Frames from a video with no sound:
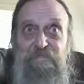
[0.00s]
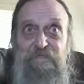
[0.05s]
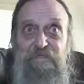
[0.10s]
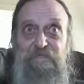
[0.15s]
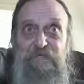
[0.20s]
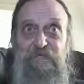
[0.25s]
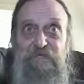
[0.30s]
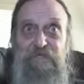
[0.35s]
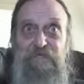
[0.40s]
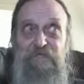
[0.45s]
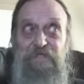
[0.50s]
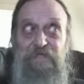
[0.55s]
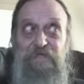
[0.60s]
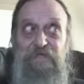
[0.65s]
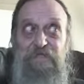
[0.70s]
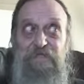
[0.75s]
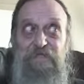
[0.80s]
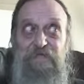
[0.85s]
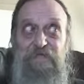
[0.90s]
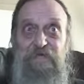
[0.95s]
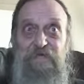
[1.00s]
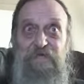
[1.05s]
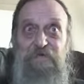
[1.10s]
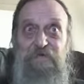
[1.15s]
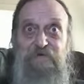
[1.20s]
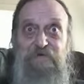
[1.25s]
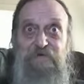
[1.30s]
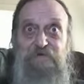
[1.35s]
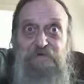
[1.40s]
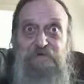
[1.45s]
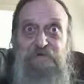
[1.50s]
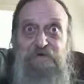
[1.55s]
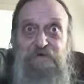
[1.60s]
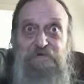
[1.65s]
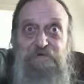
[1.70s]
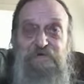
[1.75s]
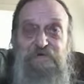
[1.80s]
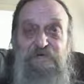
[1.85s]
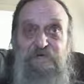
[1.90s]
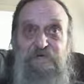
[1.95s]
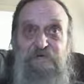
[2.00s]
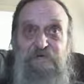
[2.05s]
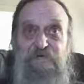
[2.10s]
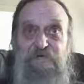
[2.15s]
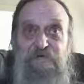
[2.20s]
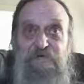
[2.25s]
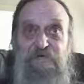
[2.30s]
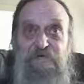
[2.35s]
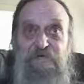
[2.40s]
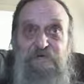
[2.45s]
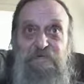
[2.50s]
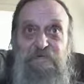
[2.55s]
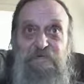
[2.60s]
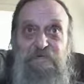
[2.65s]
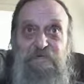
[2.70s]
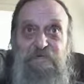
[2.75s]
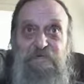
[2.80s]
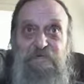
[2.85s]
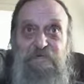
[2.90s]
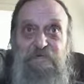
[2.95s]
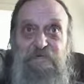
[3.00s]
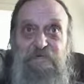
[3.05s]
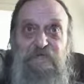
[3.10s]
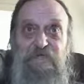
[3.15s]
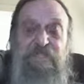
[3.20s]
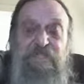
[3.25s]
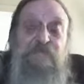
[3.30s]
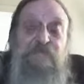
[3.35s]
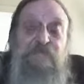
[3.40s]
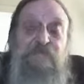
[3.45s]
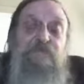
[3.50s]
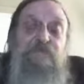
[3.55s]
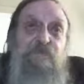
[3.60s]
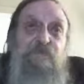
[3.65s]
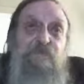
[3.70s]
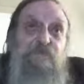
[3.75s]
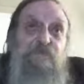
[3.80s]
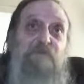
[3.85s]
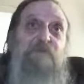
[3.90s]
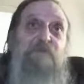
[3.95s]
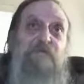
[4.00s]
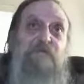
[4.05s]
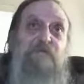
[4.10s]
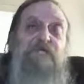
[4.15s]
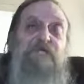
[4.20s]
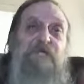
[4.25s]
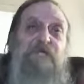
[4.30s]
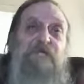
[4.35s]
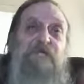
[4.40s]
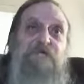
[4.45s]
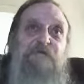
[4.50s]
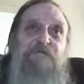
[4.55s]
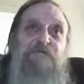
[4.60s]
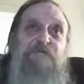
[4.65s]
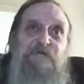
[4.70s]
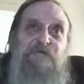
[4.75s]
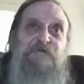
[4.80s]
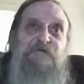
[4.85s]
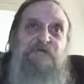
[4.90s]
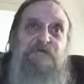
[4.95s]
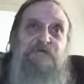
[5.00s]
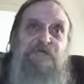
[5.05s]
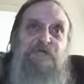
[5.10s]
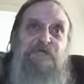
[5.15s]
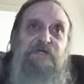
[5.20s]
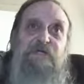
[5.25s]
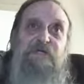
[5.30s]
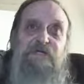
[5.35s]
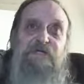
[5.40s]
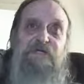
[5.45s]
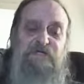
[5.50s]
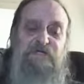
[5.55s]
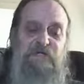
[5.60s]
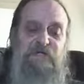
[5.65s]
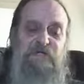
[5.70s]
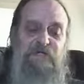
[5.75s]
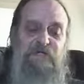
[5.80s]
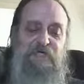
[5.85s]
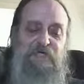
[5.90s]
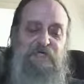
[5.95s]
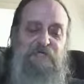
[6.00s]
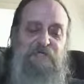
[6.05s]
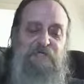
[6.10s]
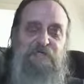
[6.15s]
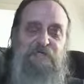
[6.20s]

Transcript: God says, I don't know you. But these were believers, you understand?